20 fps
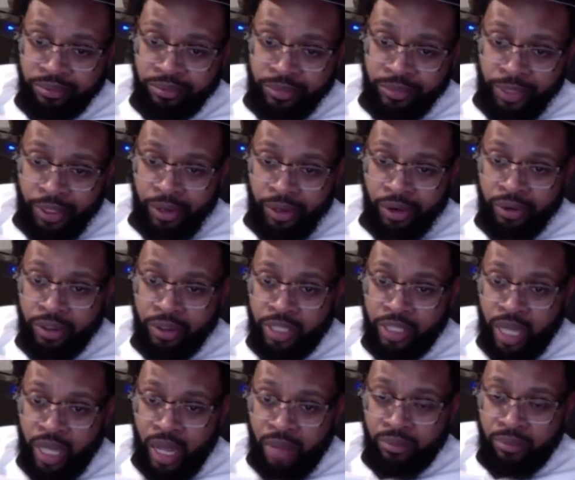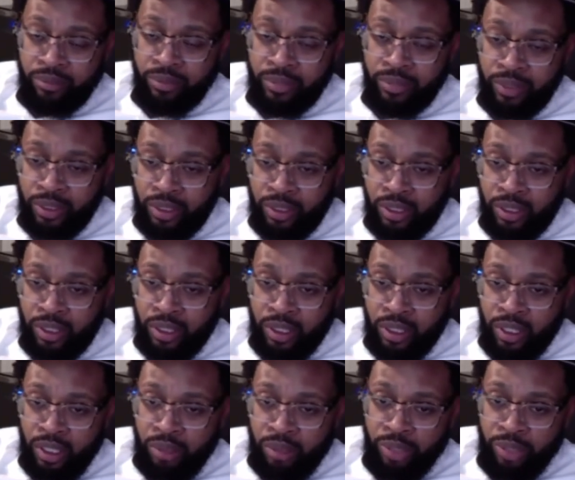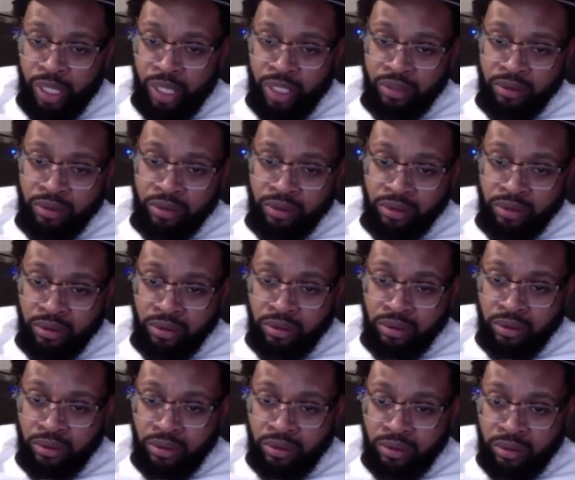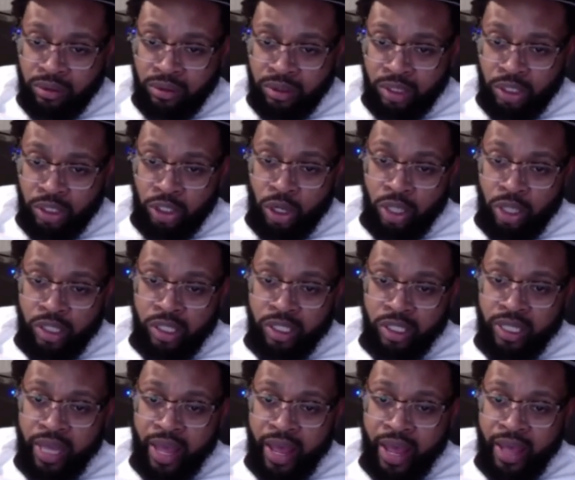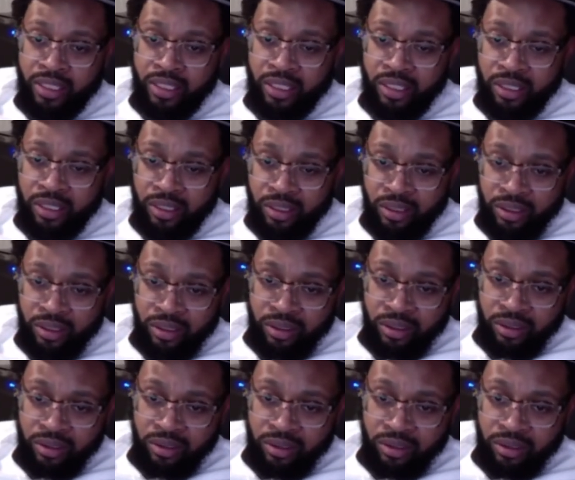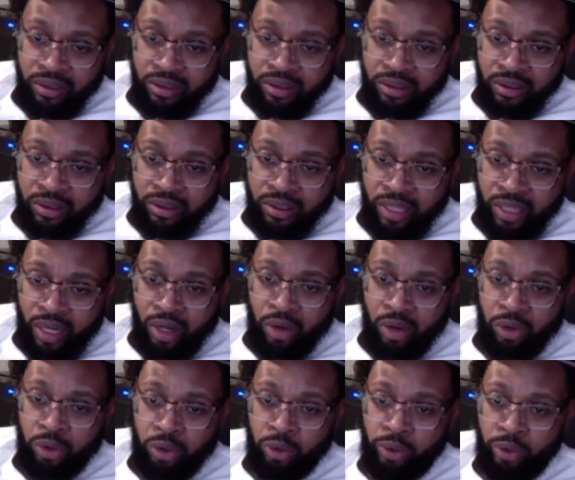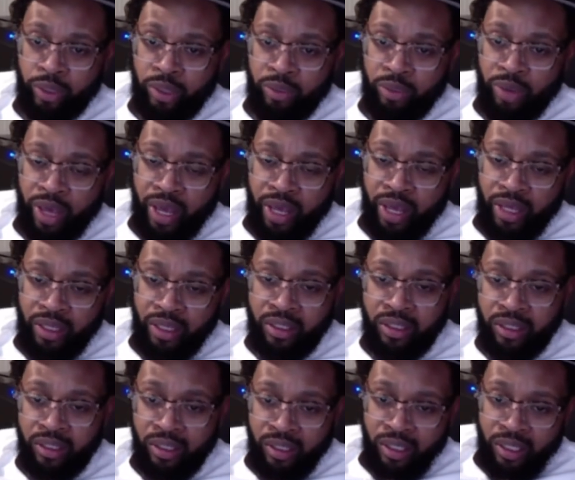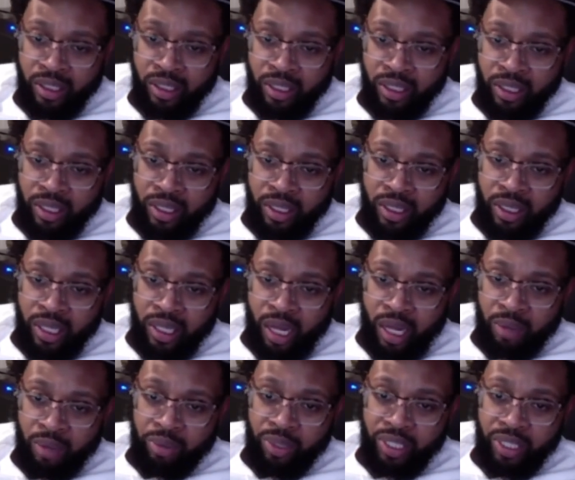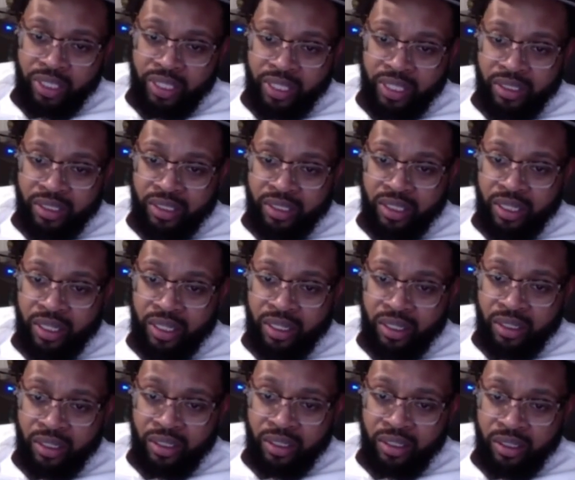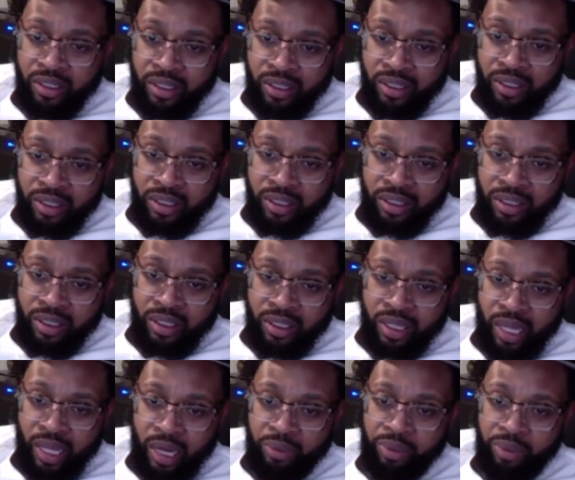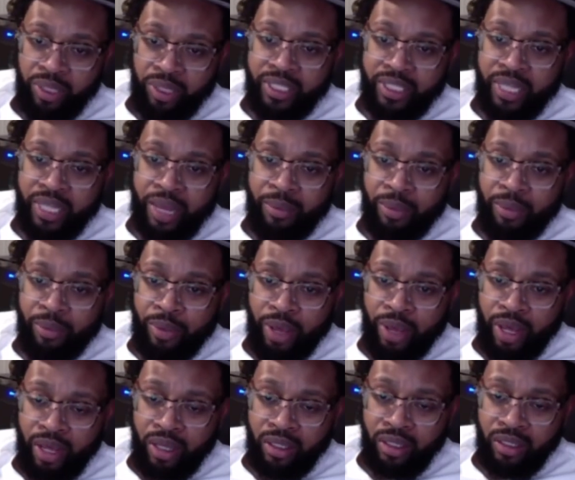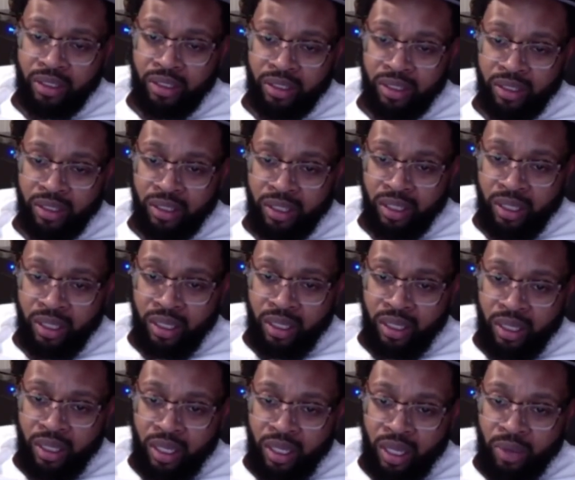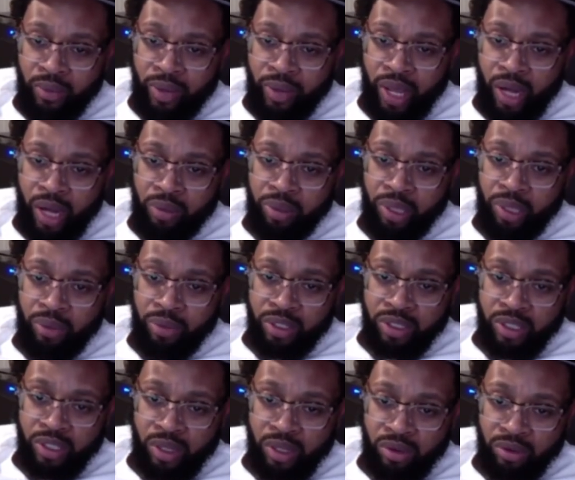He earned the job. But it's a daunting task. Got to go through Green Bay. Got to play Tennessee. Got to play Tampa Bay. We got to play Minnesota.